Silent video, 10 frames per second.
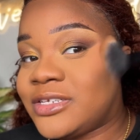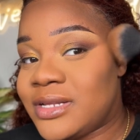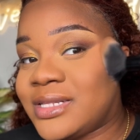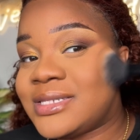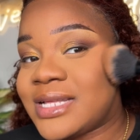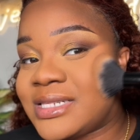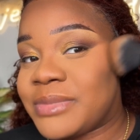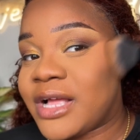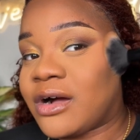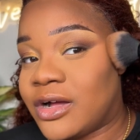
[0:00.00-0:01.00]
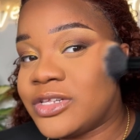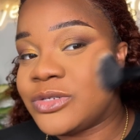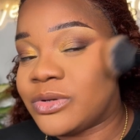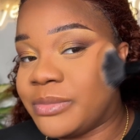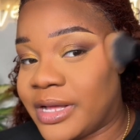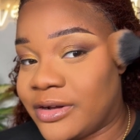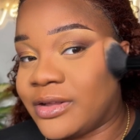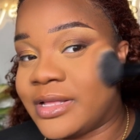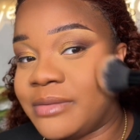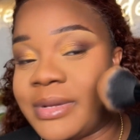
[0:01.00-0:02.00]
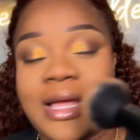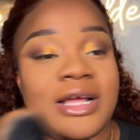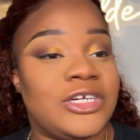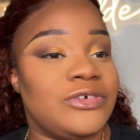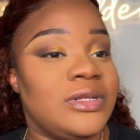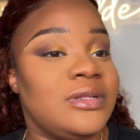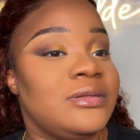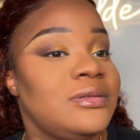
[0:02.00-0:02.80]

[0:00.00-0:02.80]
It sets my contour better than my actual